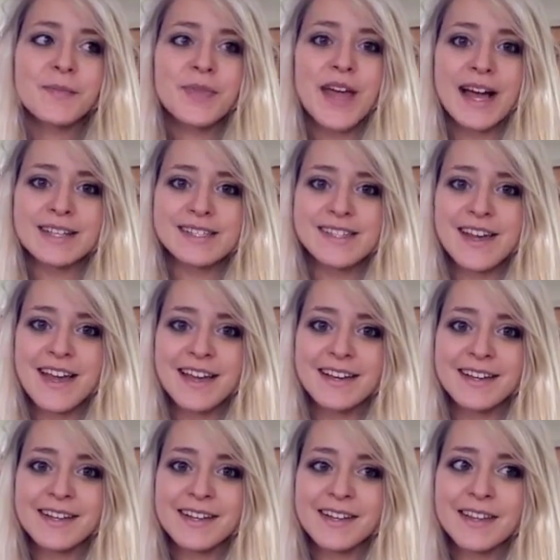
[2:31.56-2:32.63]
That's like
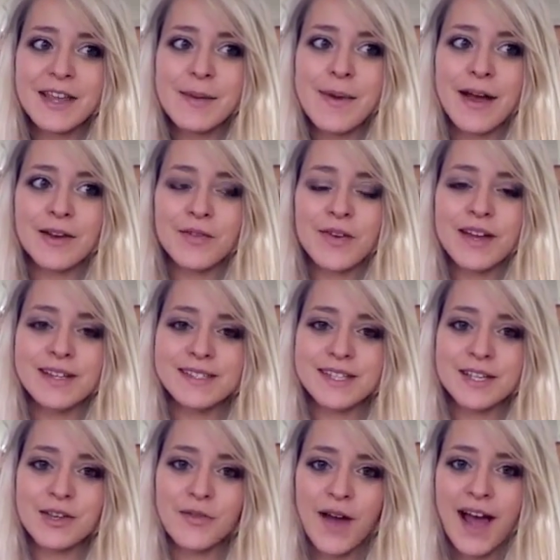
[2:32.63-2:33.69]
the amount of hits
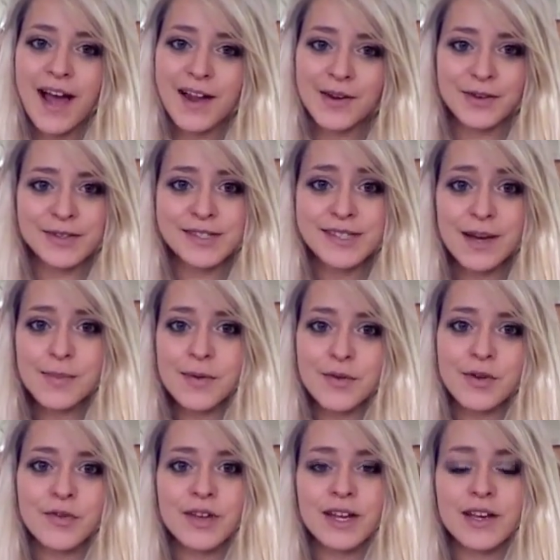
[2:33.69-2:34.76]
that you've had on some of
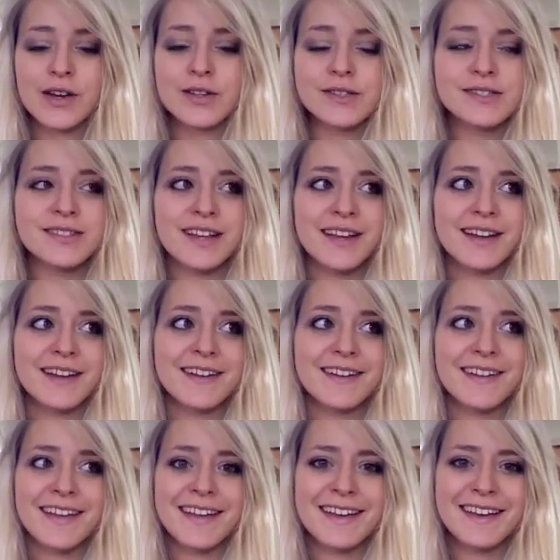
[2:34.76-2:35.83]
your videos, and
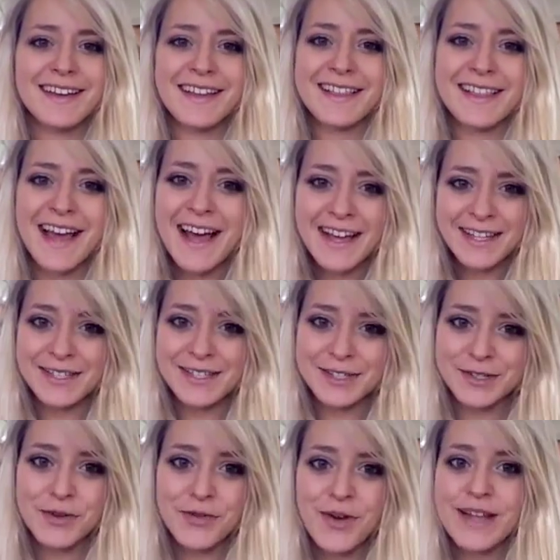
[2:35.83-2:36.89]
like that is
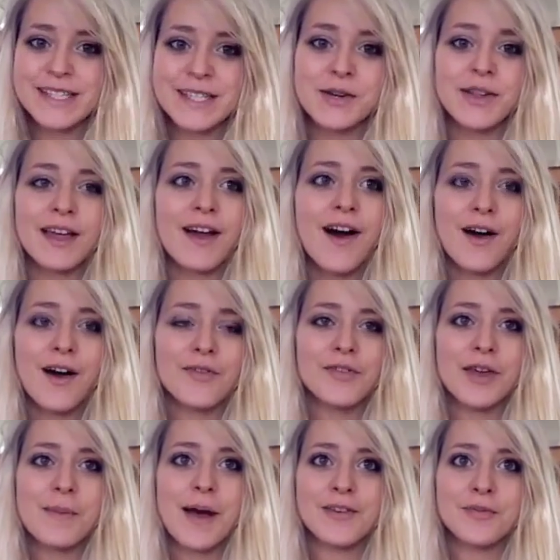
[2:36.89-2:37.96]
just crazy. Or like half the
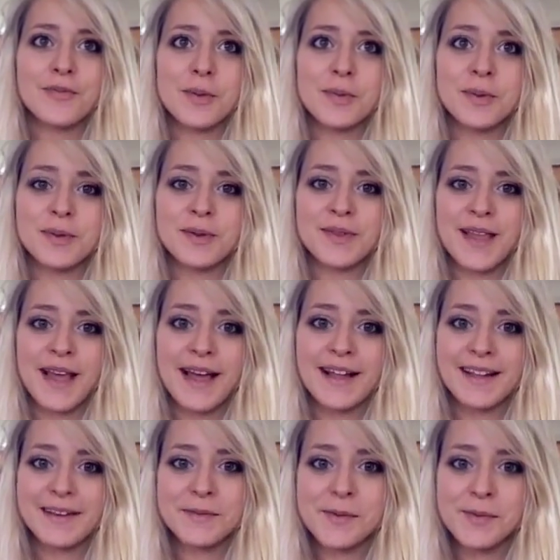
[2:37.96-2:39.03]
amount of people there
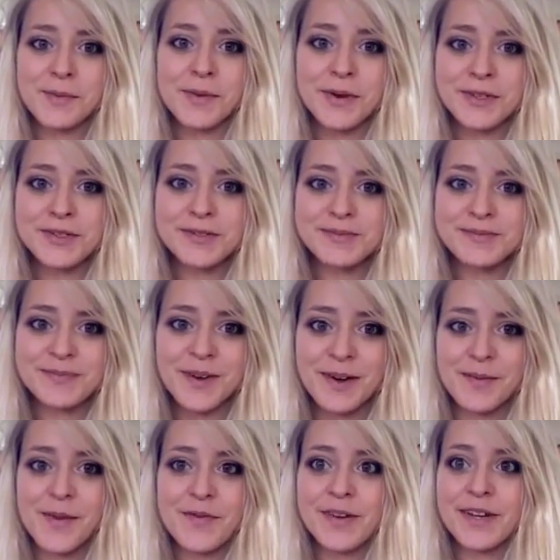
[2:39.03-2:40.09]
like will watch one
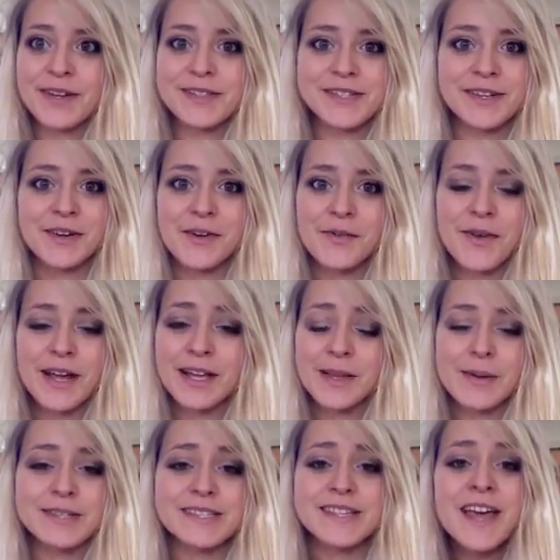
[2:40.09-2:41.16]
of my videos like on a regular
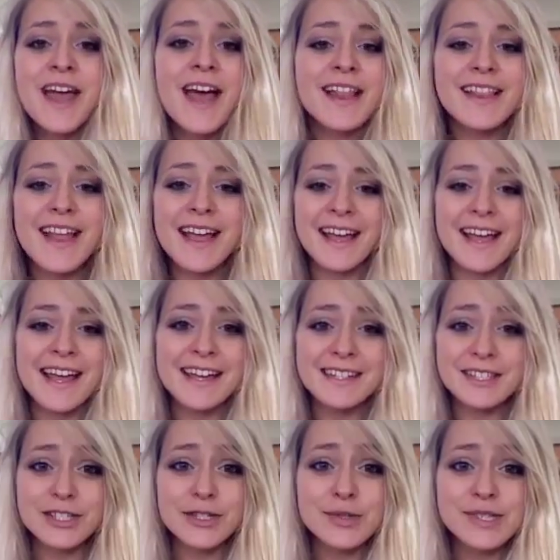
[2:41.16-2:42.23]
basis. Like, it,
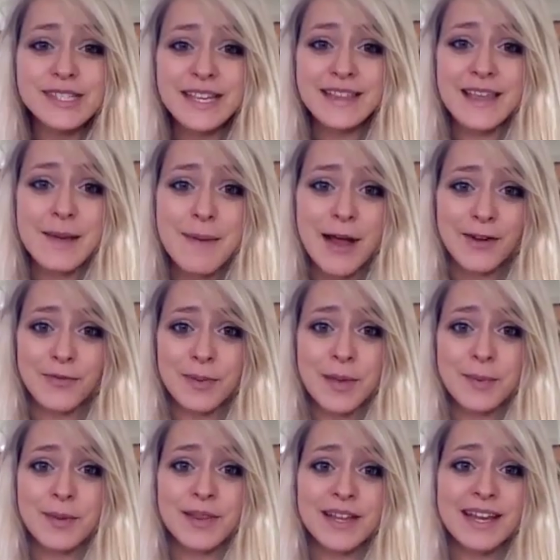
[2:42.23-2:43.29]
you see the amount of
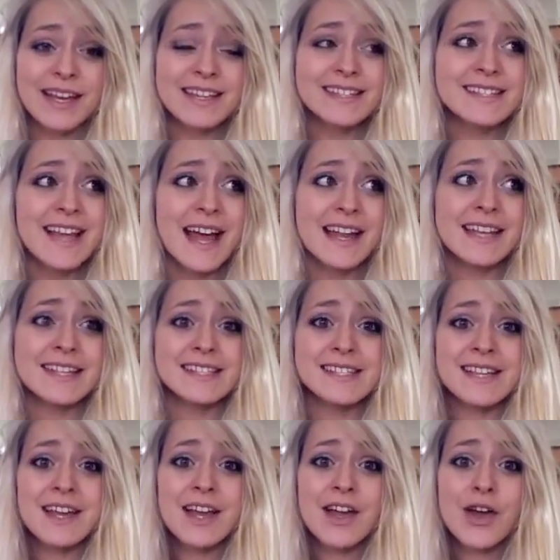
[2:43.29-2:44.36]
people that it is, and
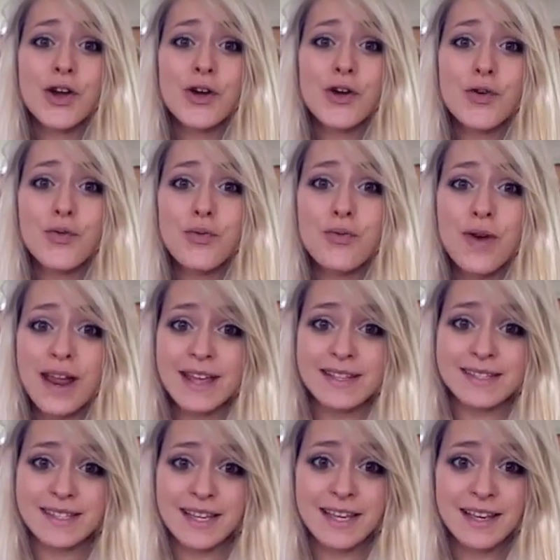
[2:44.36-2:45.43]
it's
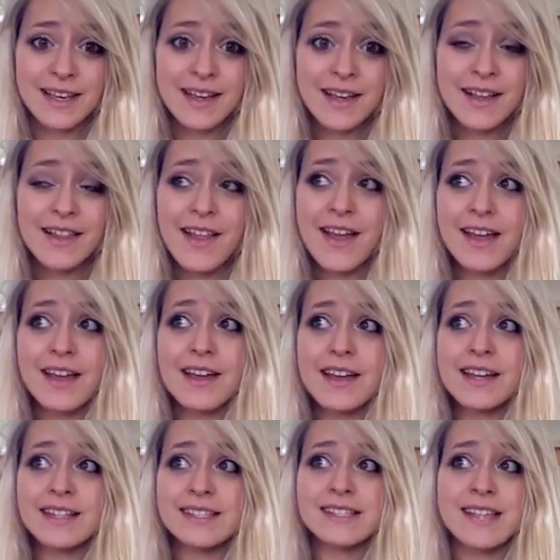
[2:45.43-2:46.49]
crazy, like
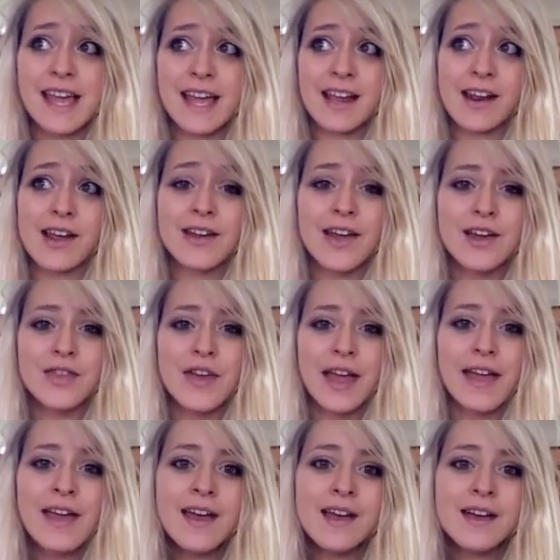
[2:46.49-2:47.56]
insane. And I think